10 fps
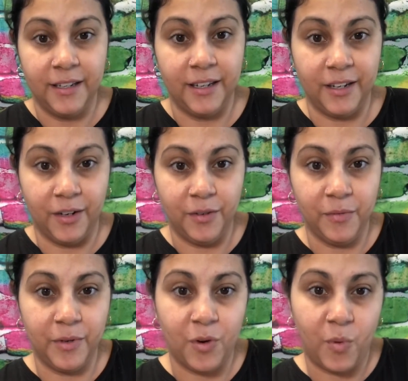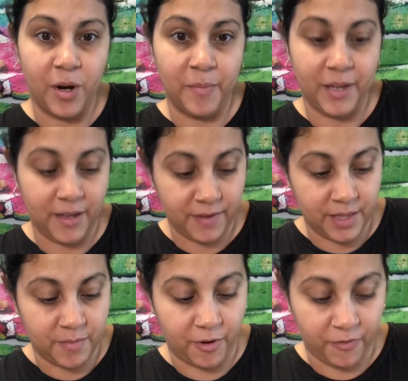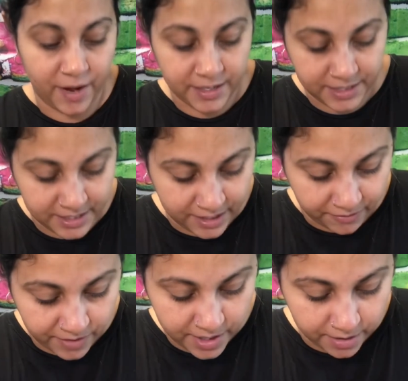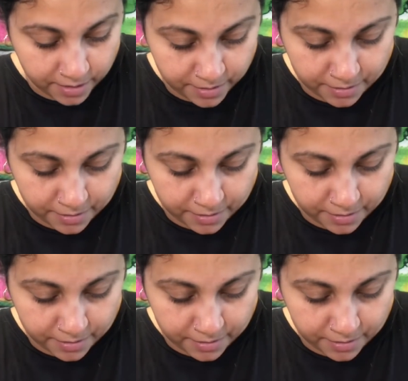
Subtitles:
you know, we don't want to be giving them our fancy stuff either.